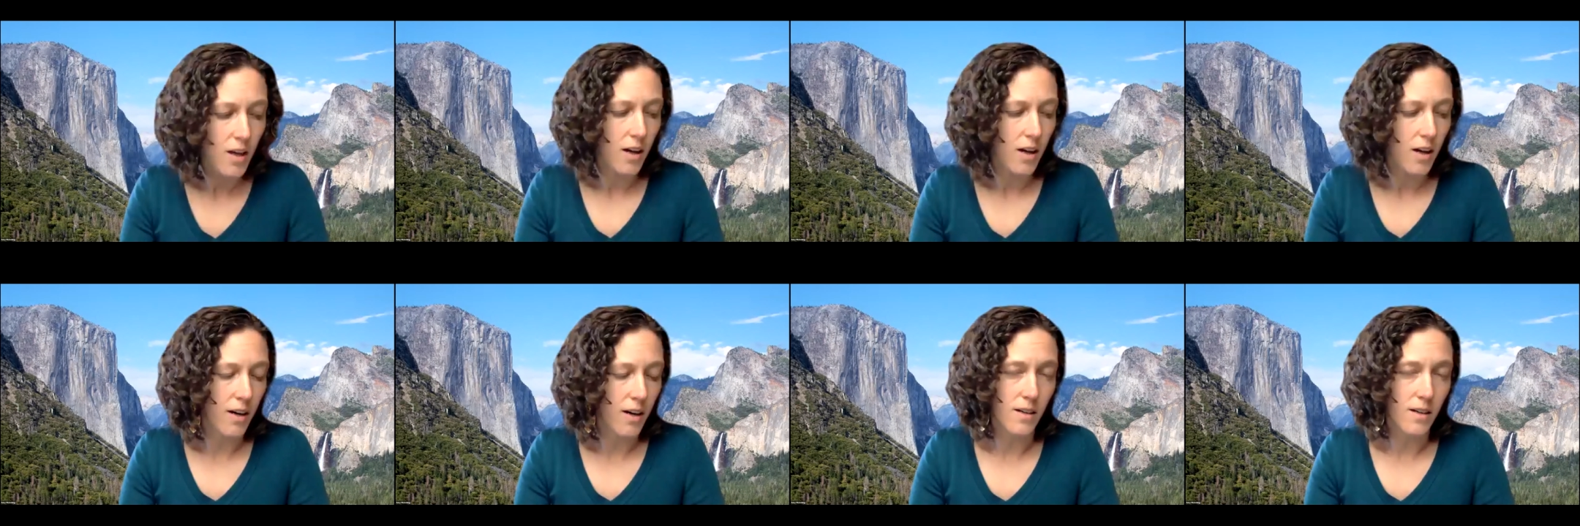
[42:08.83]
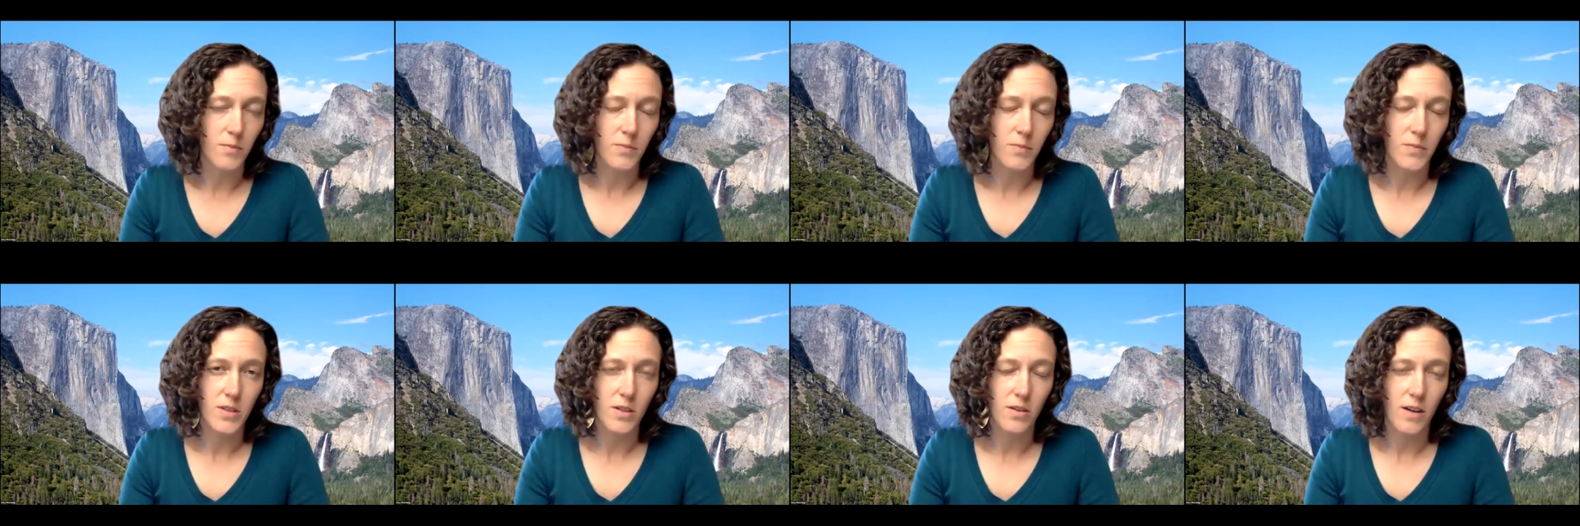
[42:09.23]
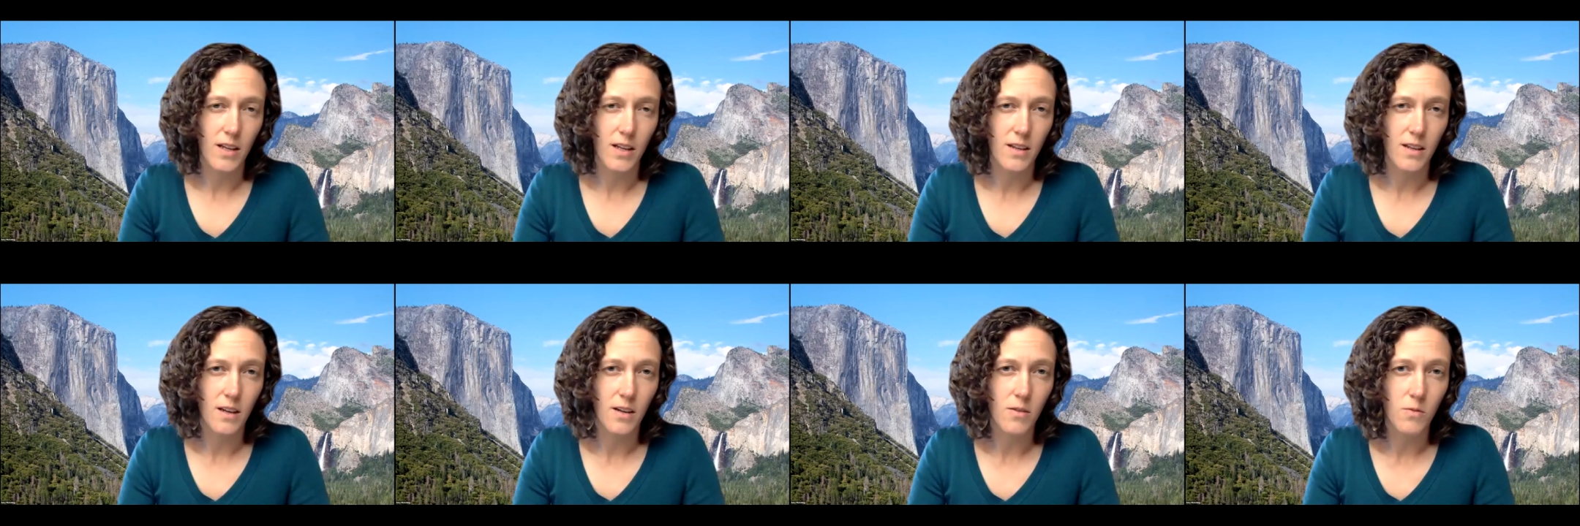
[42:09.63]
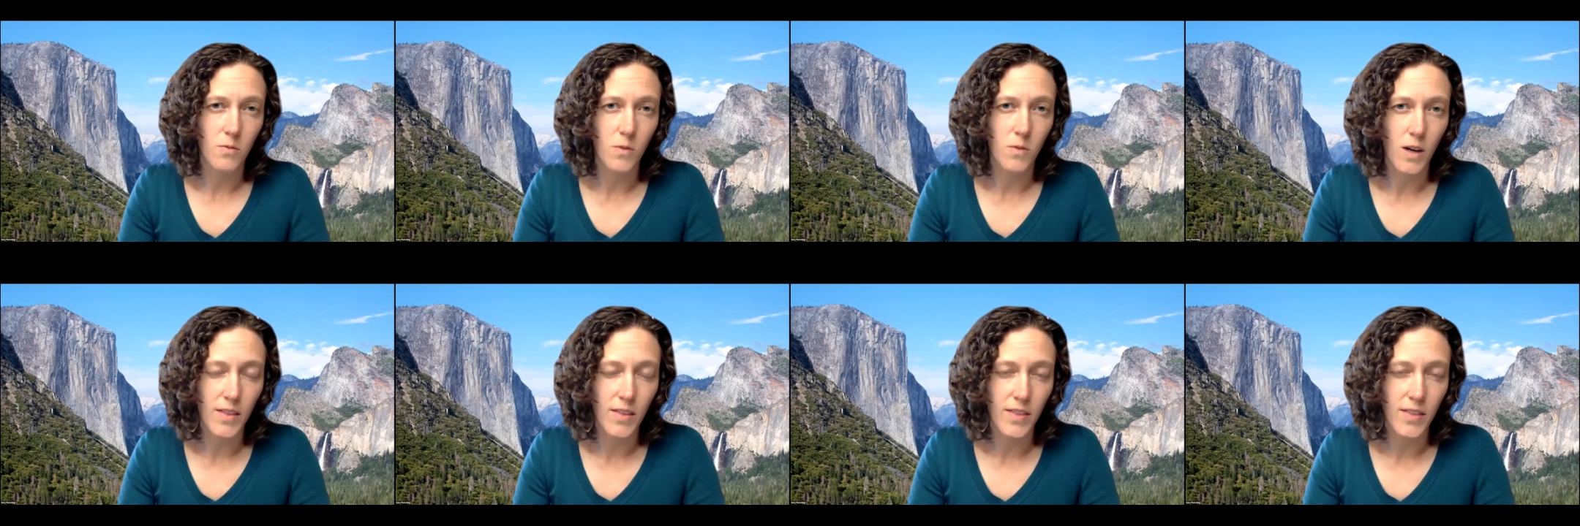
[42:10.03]
Um, so, I think
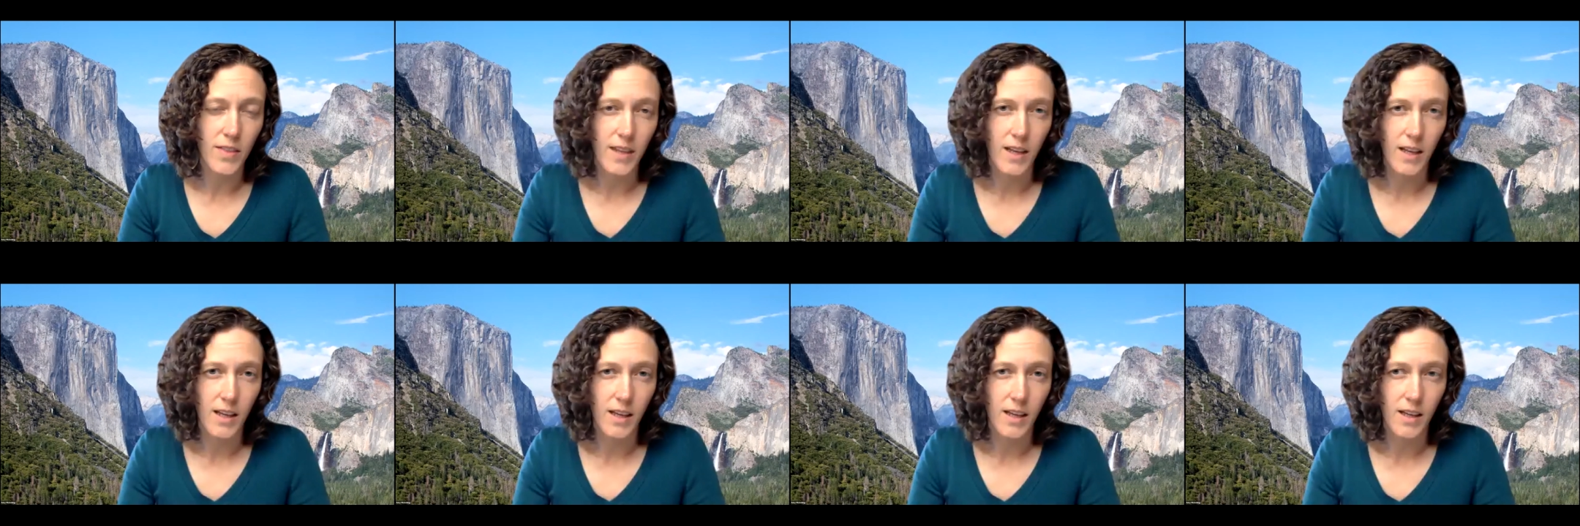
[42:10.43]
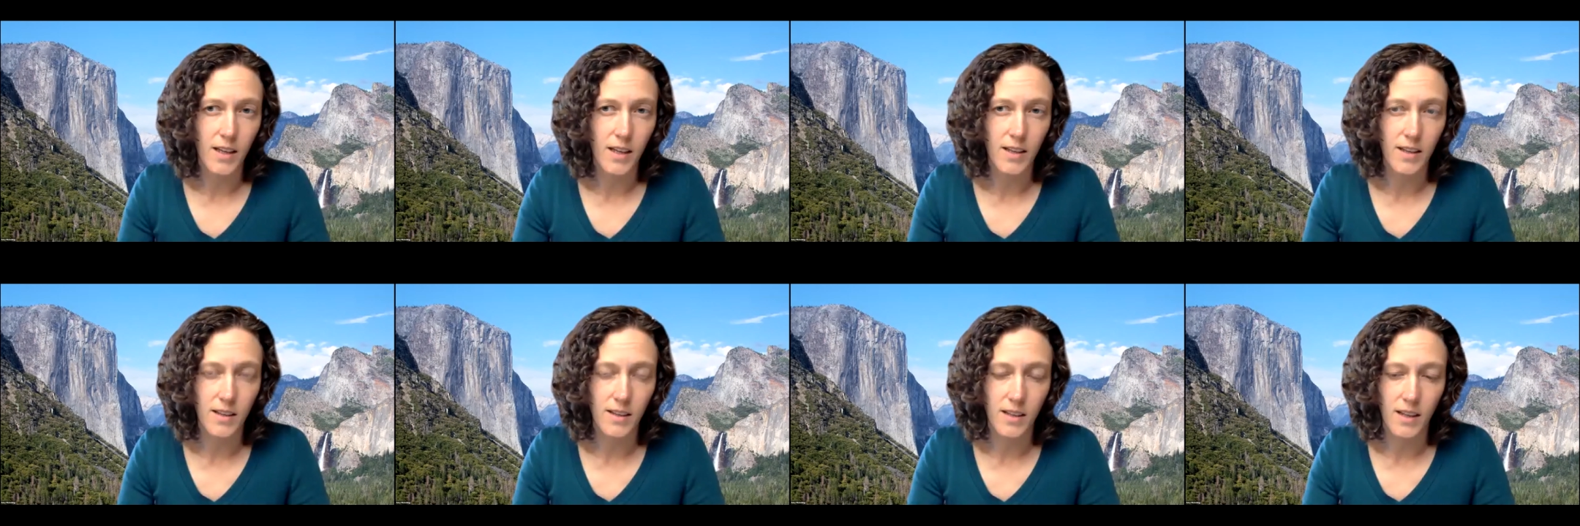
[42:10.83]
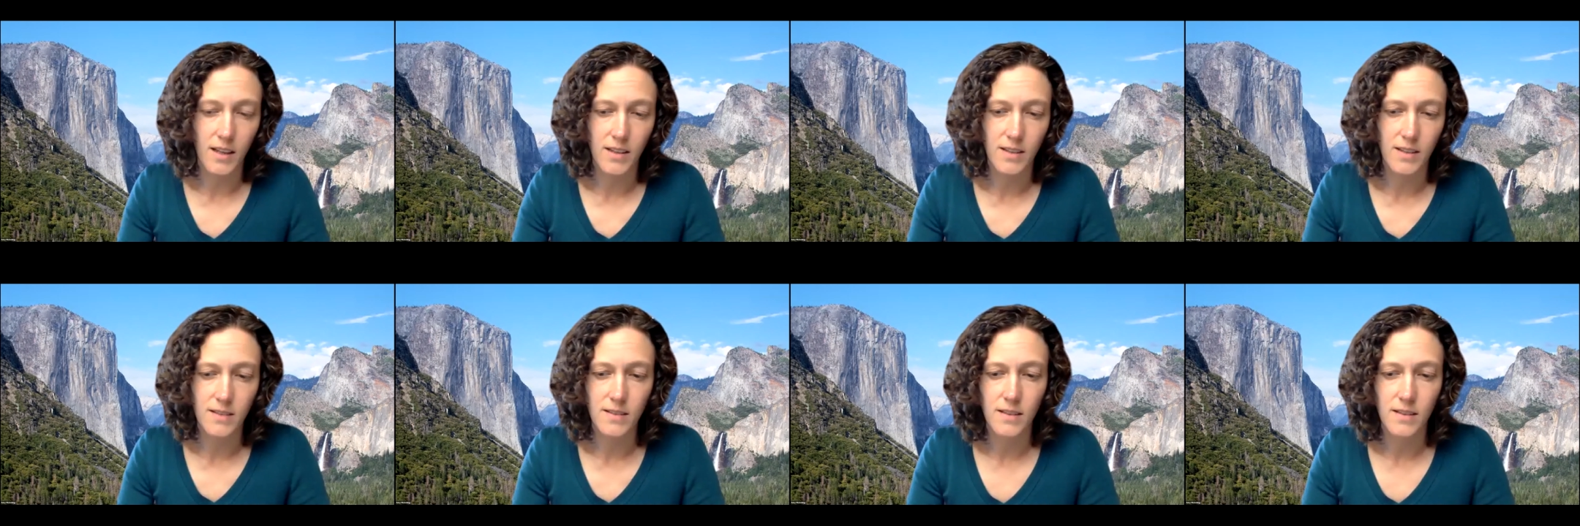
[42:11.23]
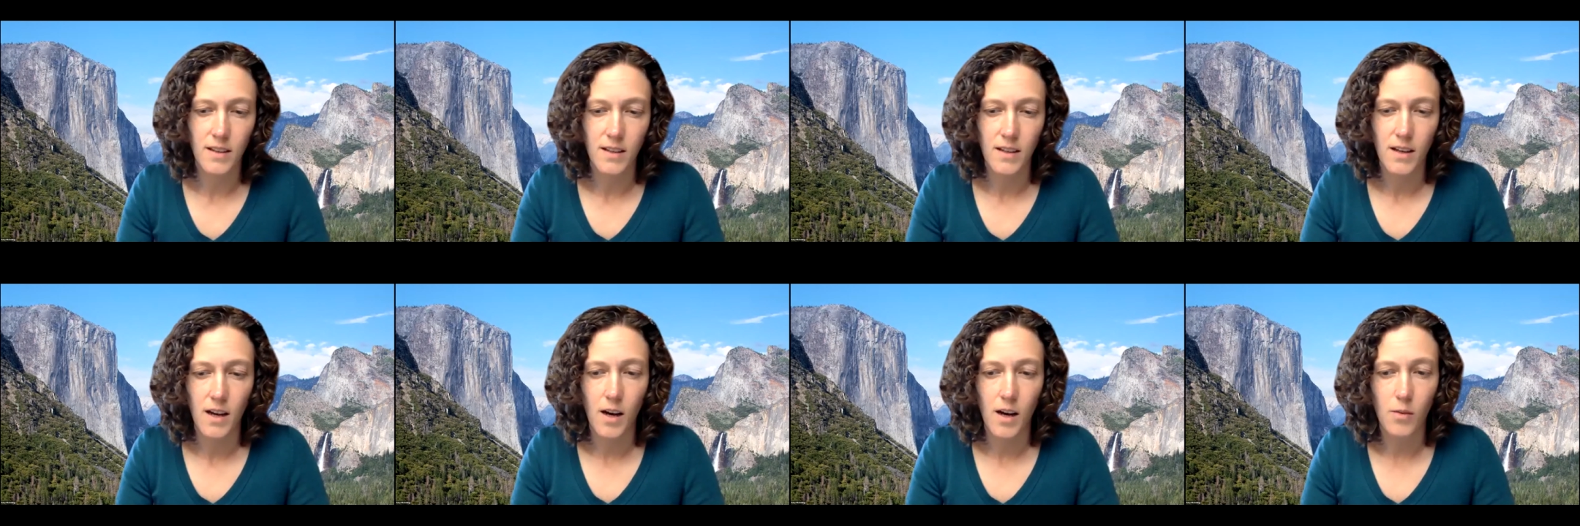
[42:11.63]
one thing that's
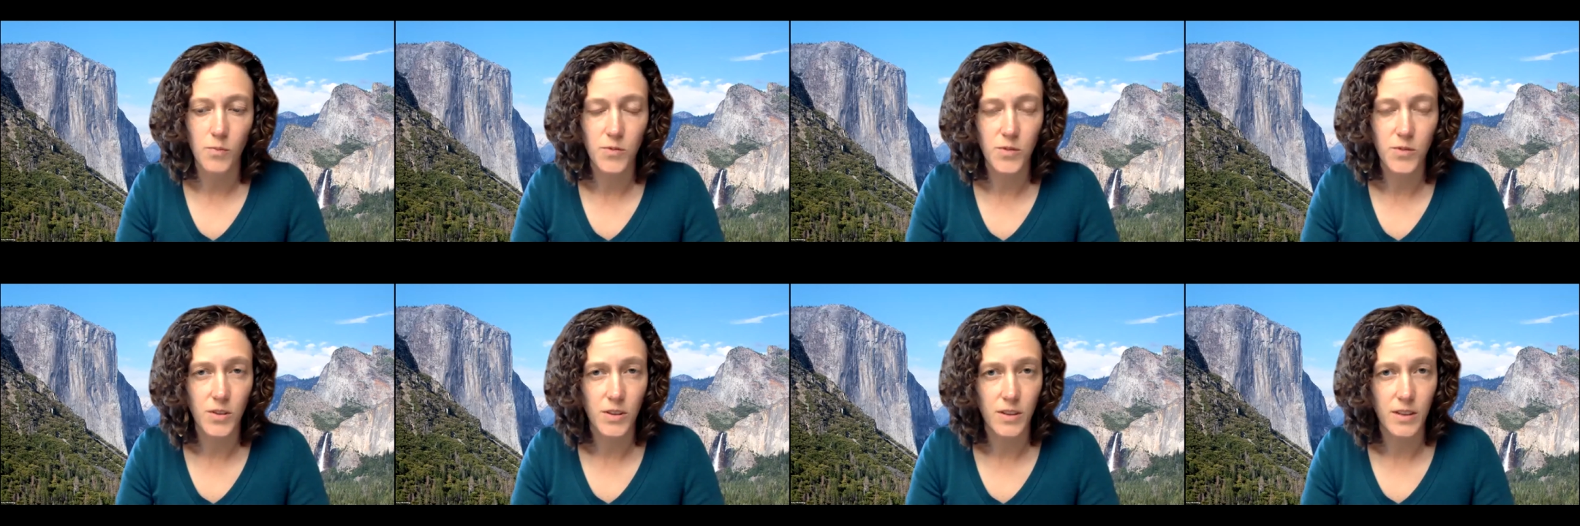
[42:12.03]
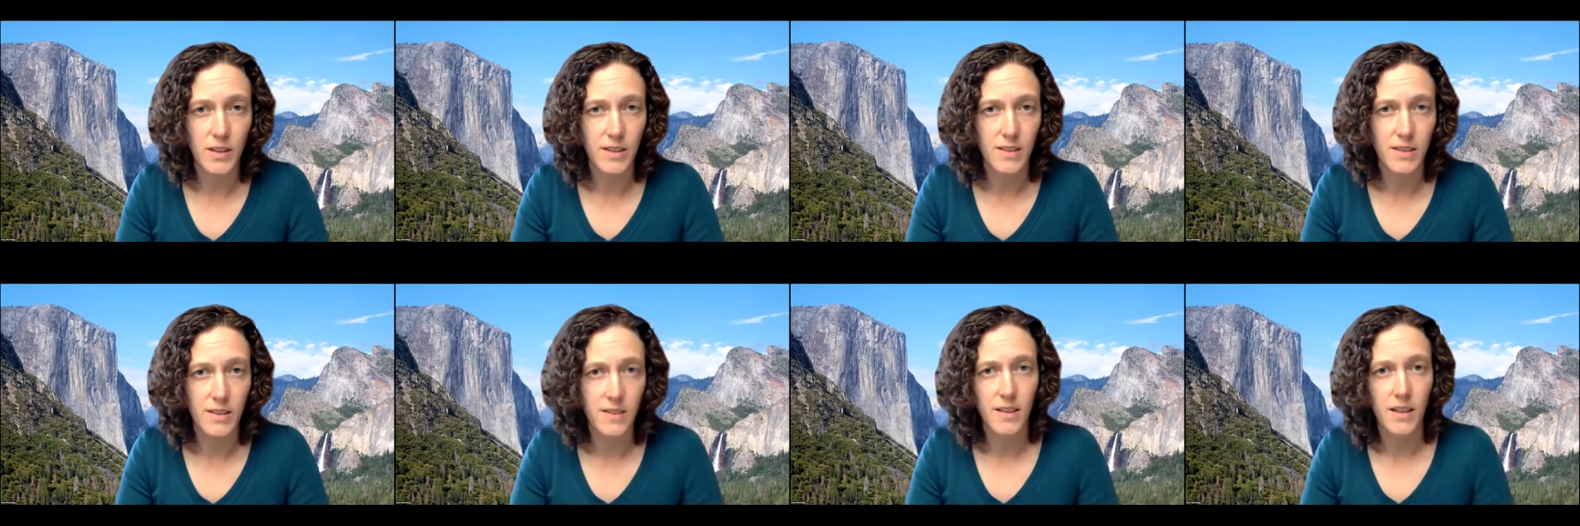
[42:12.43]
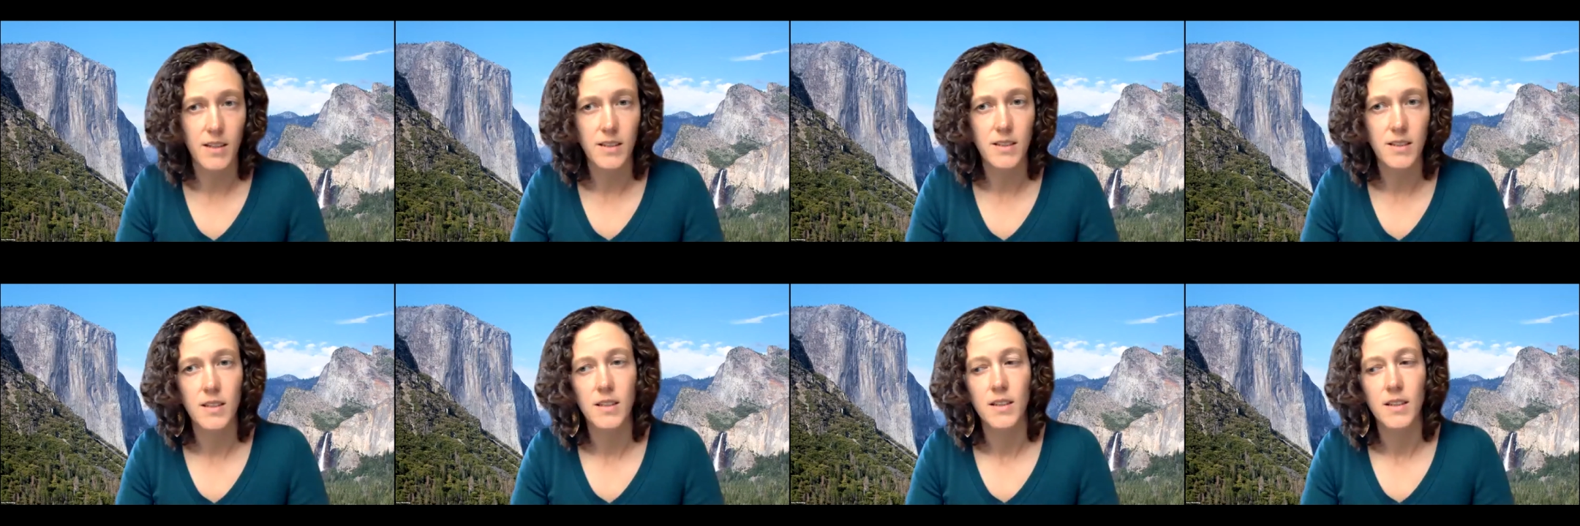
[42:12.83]
helpful is that